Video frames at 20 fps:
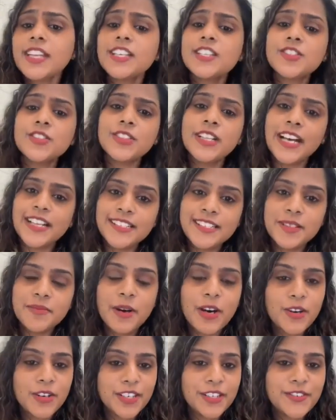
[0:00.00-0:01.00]
So that's
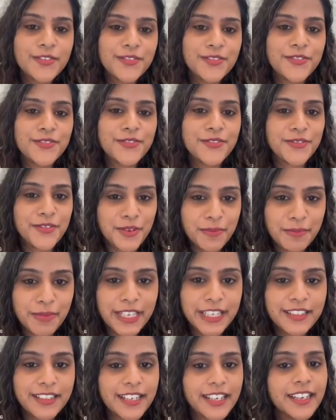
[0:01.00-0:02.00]
about it from
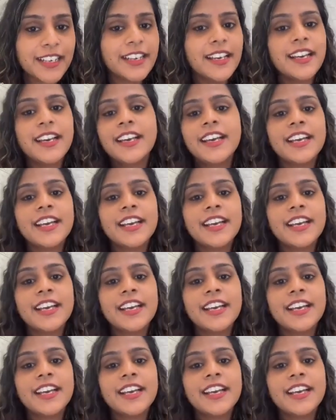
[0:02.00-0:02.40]
me today.